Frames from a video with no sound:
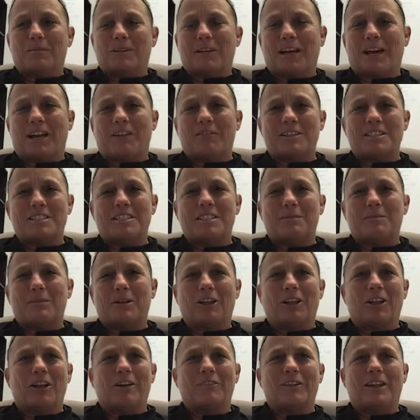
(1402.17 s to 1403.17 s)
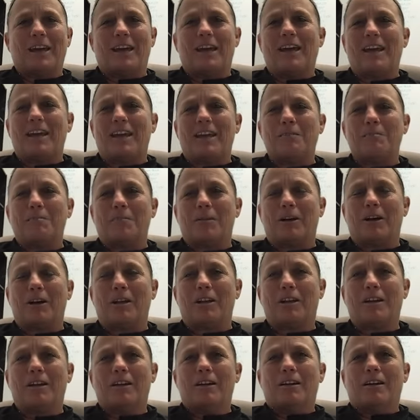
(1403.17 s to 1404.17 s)
kind of a team you love to hate, but
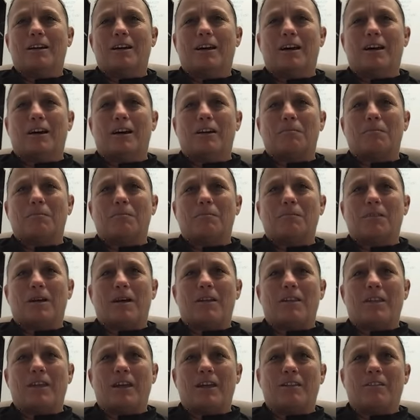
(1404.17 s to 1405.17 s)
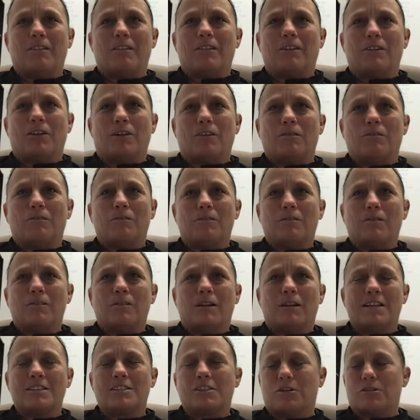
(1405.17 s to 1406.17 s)
I think, you know,
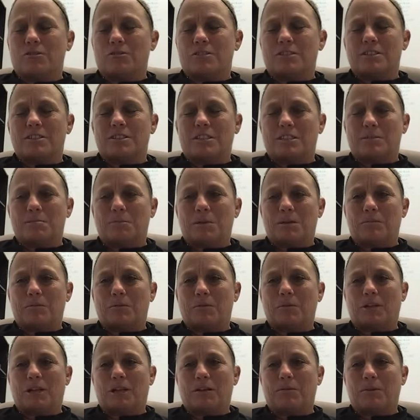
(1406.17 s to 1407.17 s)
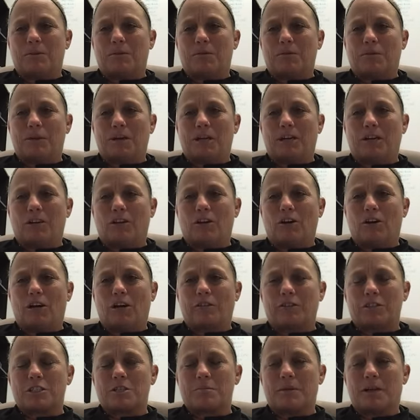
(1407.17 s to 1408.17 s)
as coaches, as people, like we get along
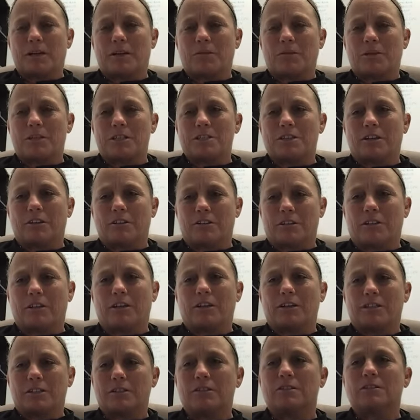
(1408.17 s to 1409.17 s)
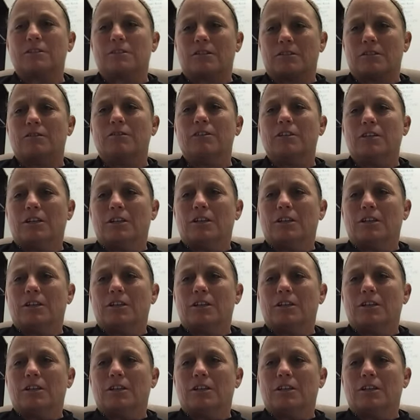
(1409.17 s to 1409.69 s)
and respect what each other does. So,